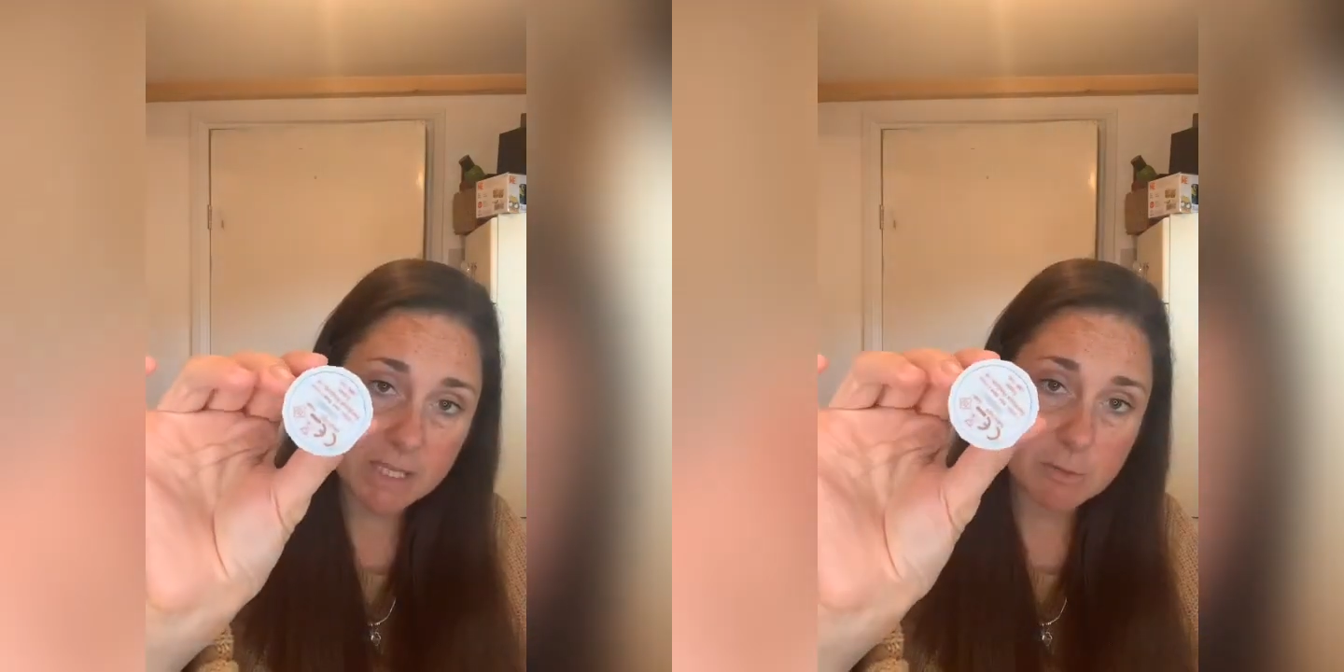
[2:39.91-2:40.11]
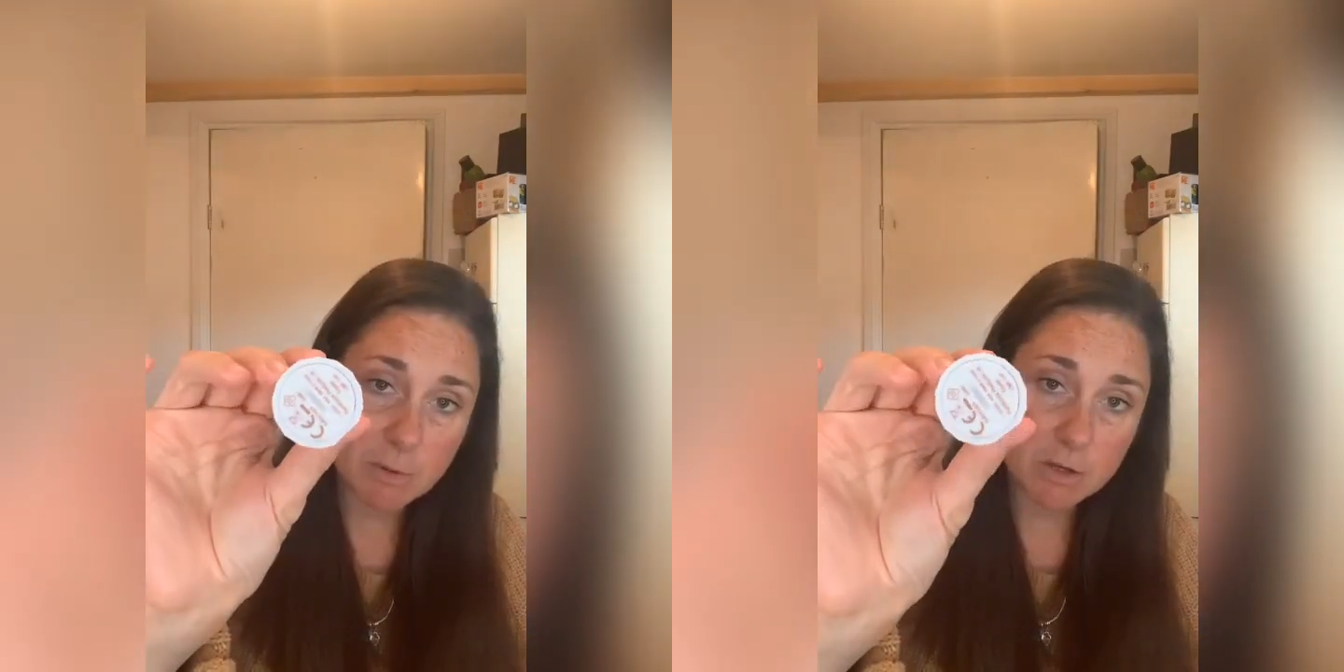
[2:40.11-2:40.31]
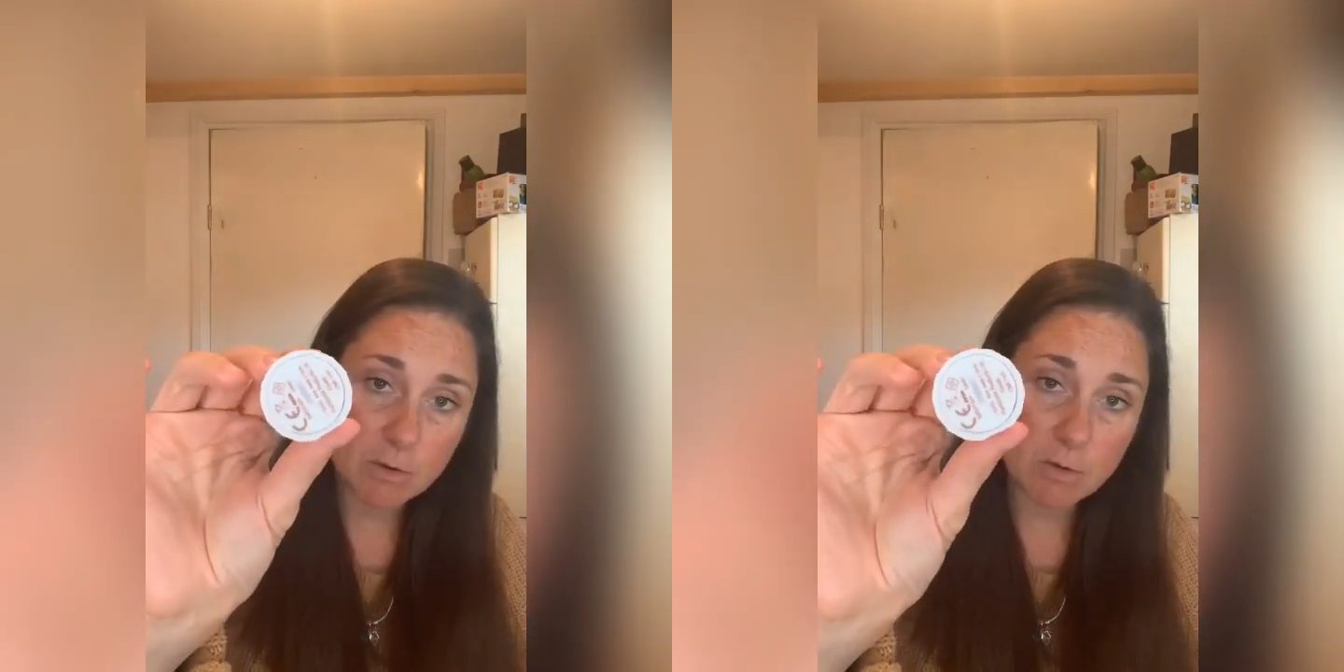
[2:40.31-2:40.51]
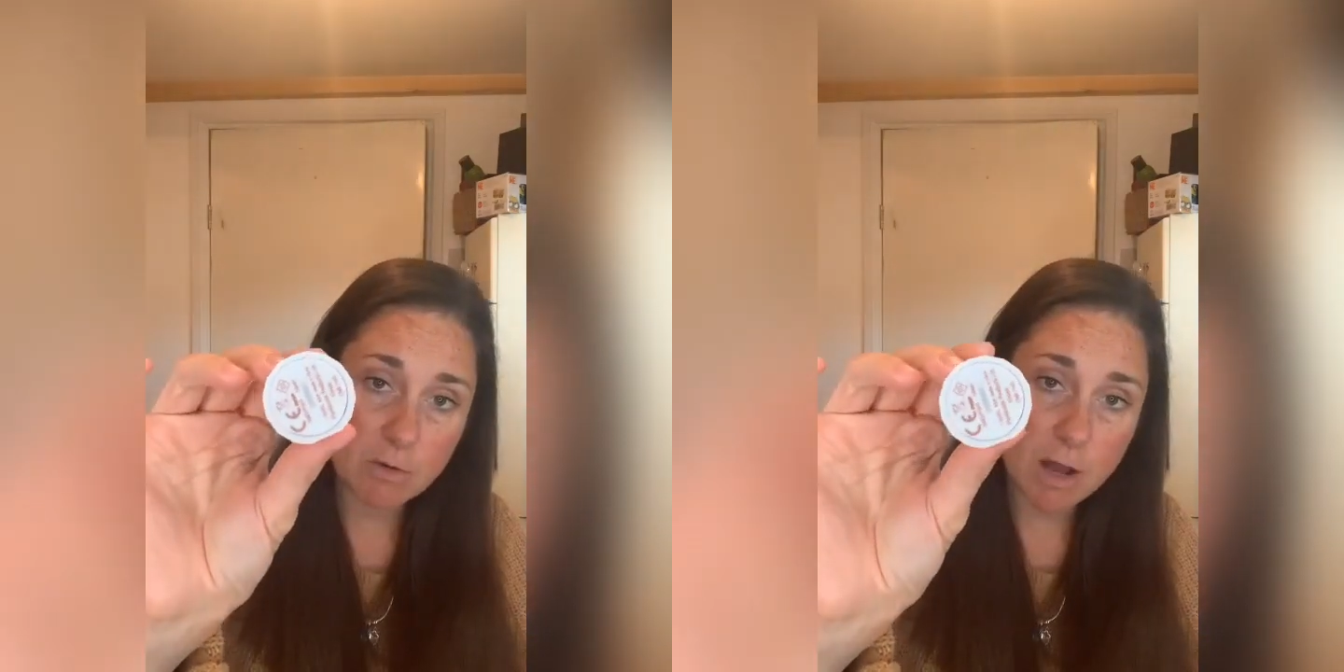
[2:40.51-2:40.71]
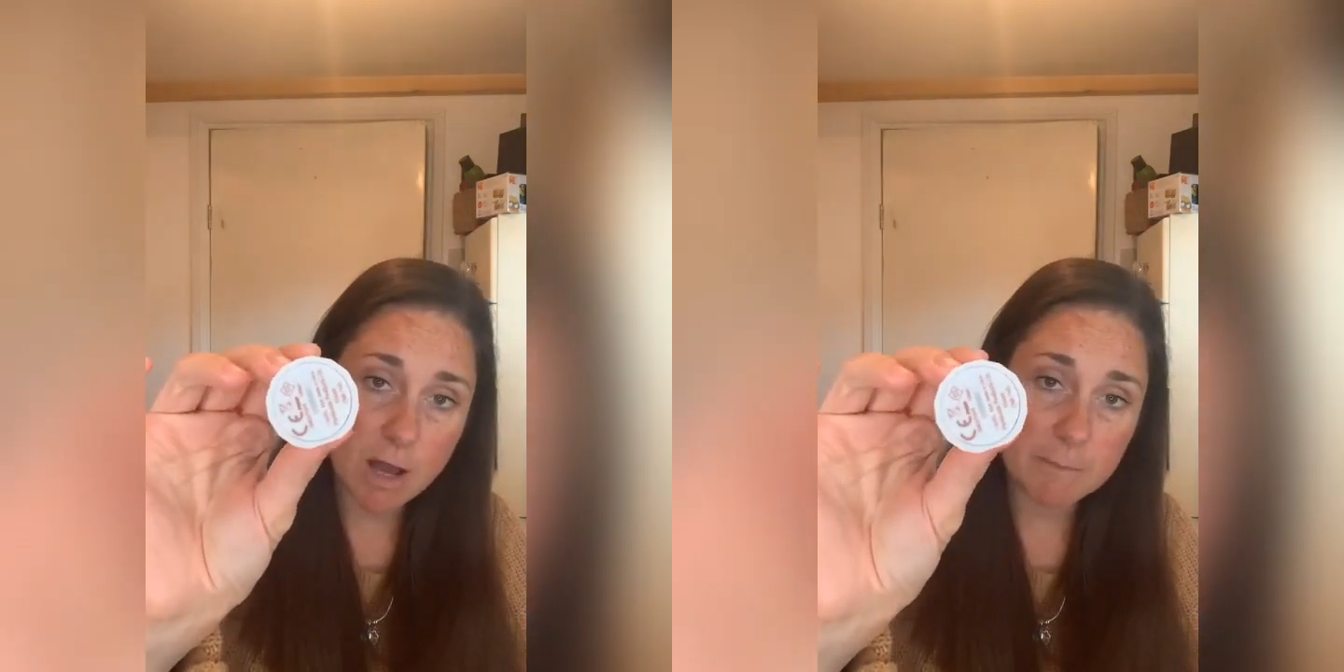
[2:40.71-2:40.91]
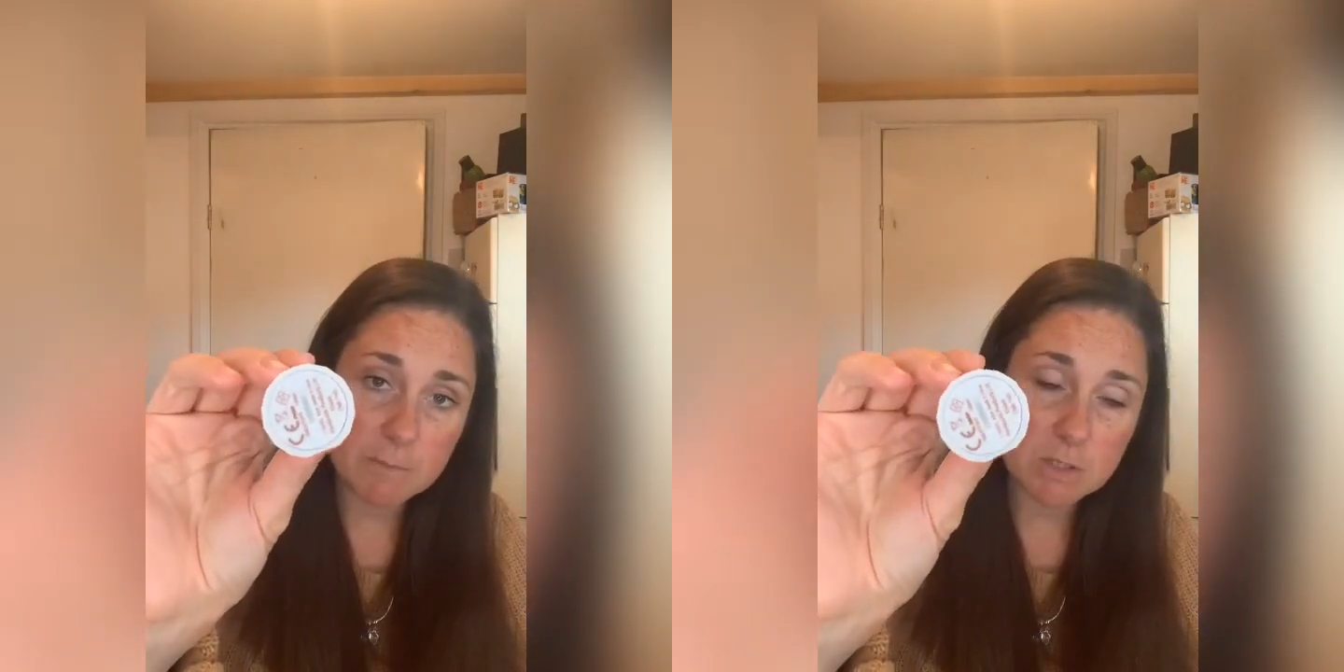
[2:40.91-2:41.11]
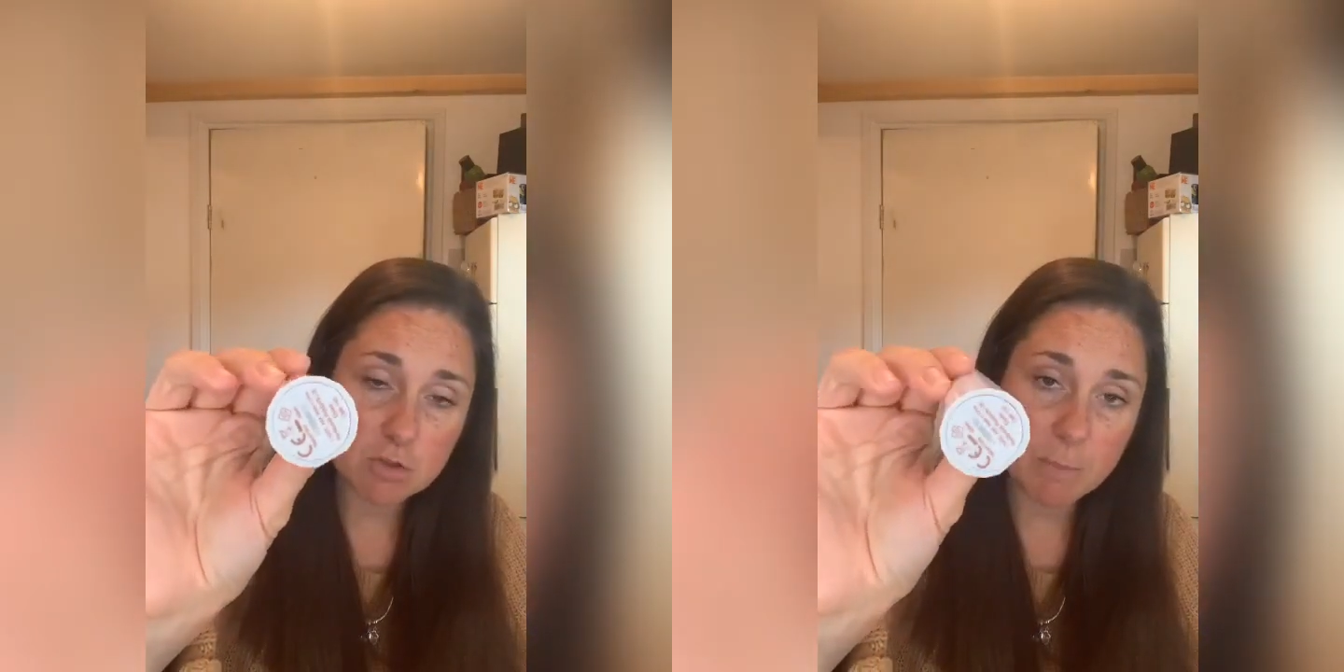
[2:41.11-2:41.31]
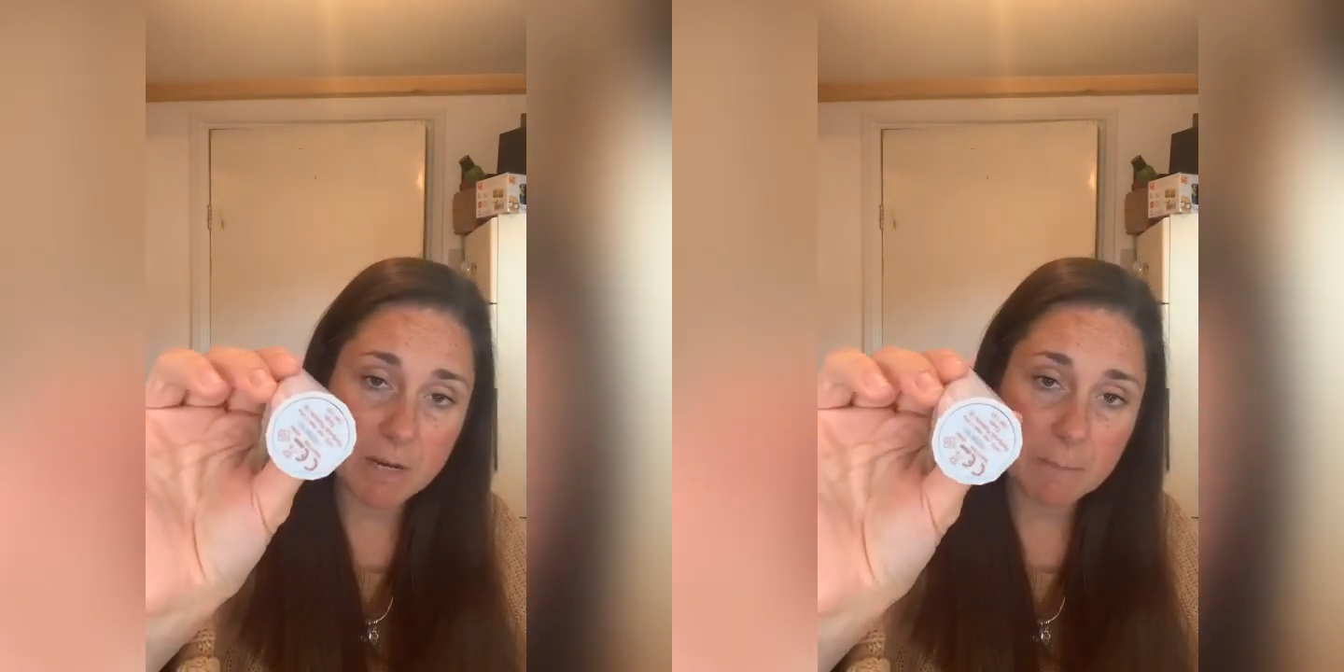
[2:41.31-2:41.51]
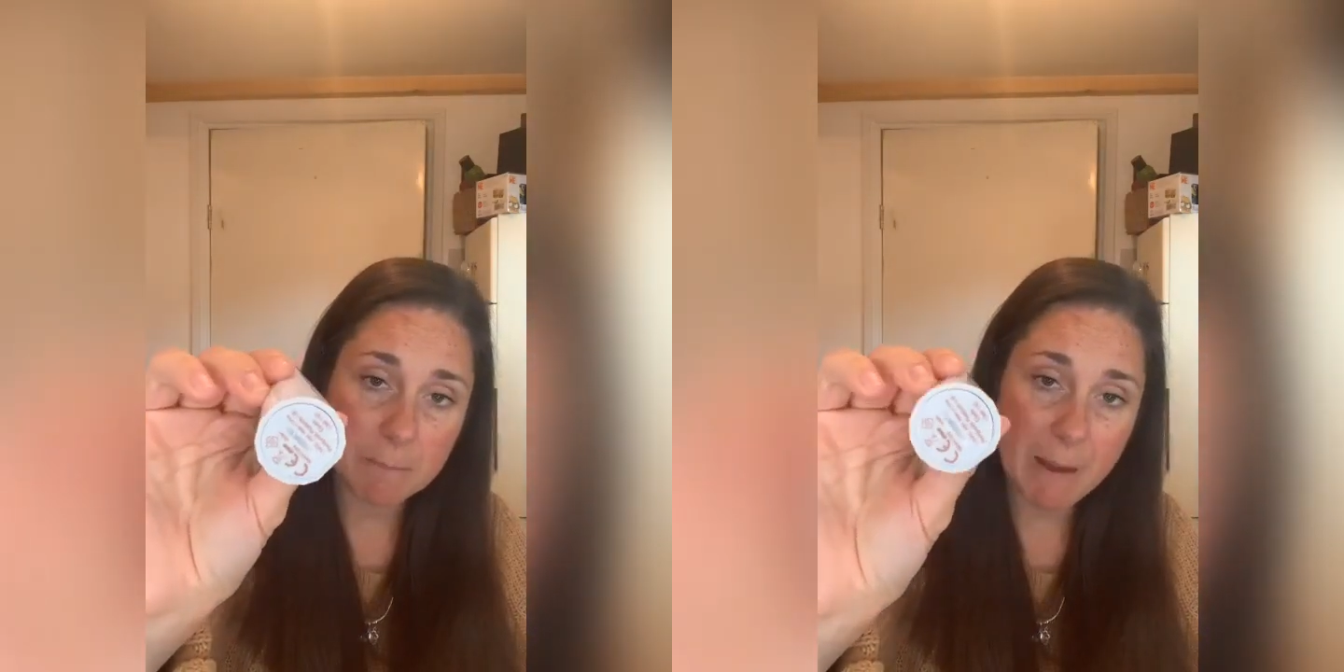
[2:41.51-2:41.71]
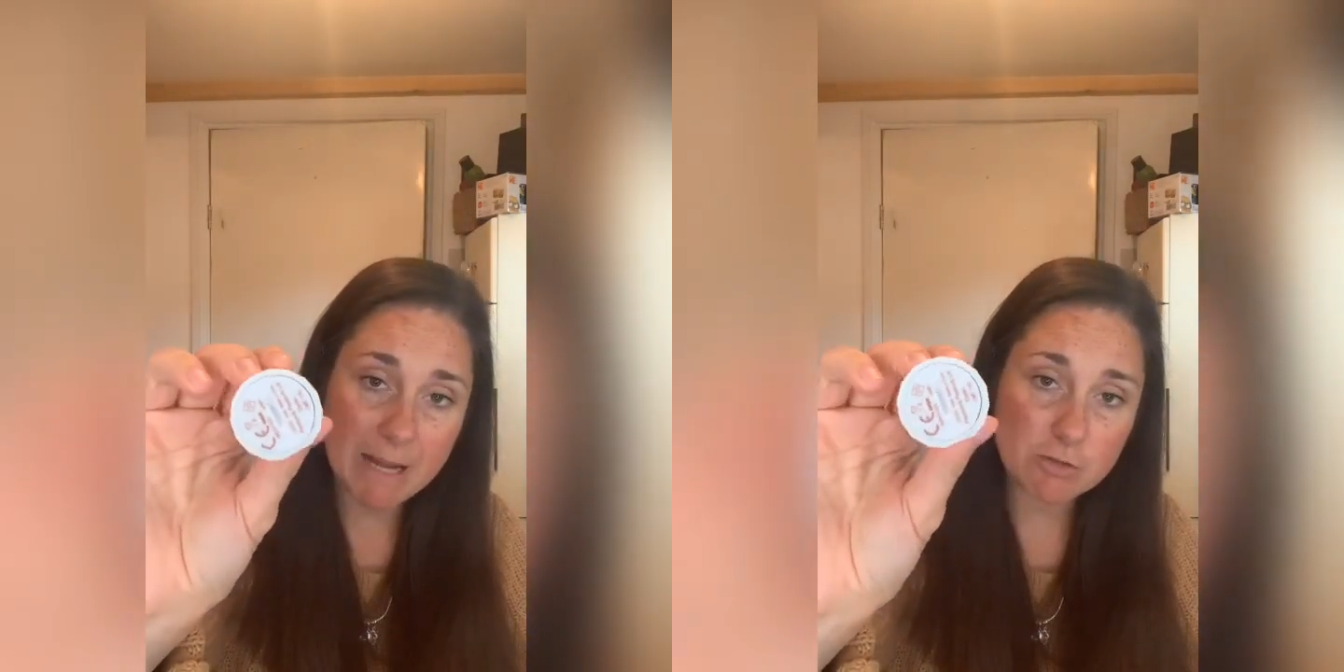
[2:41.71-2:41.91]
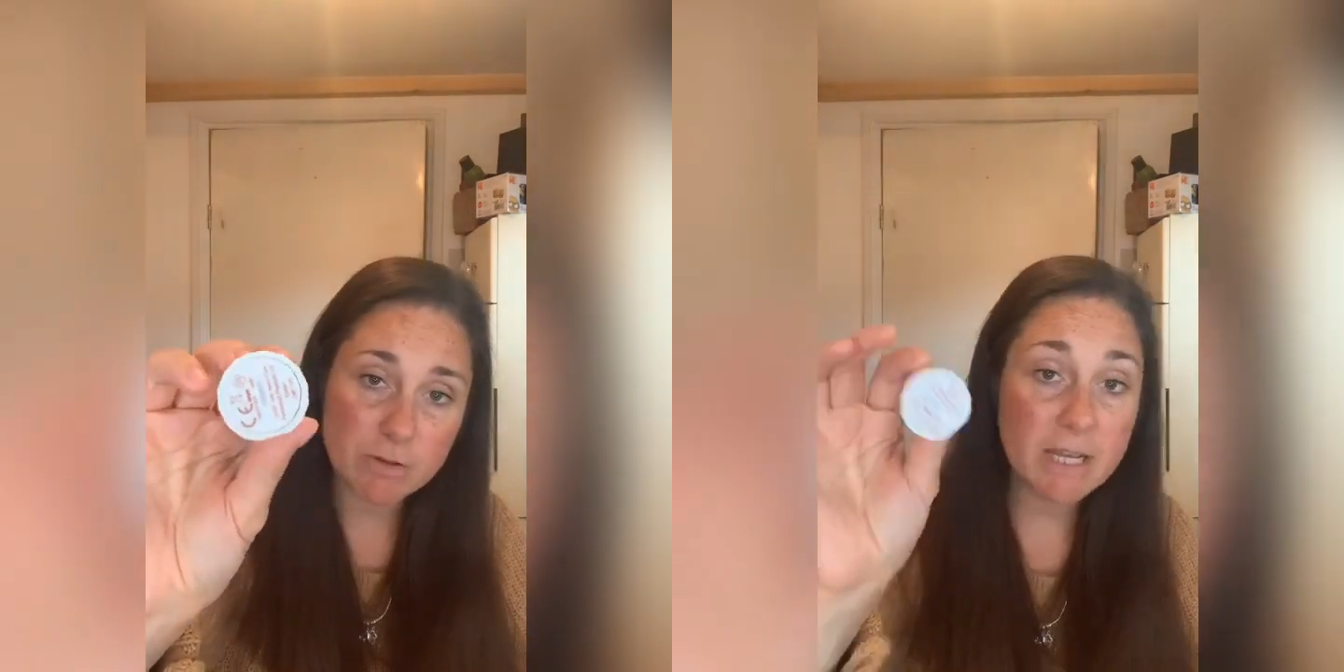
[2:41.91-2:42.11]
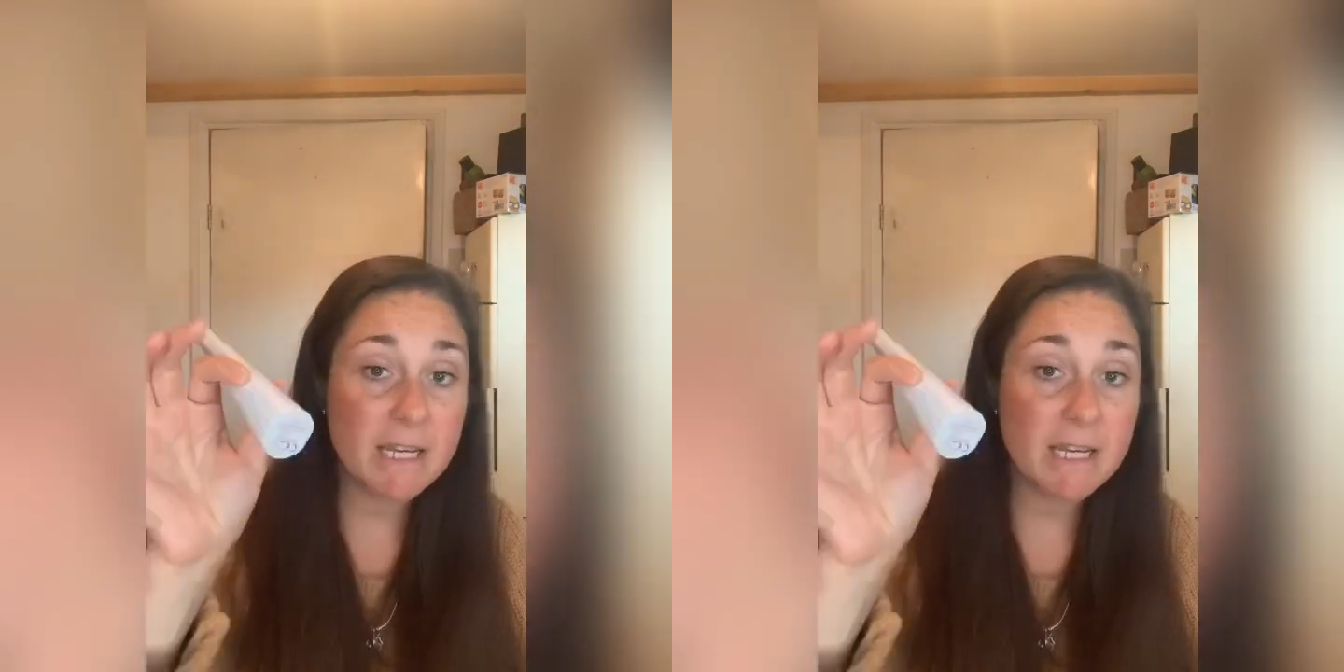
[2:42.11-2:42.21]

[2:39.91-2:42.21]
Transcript: to put your AAA battery in.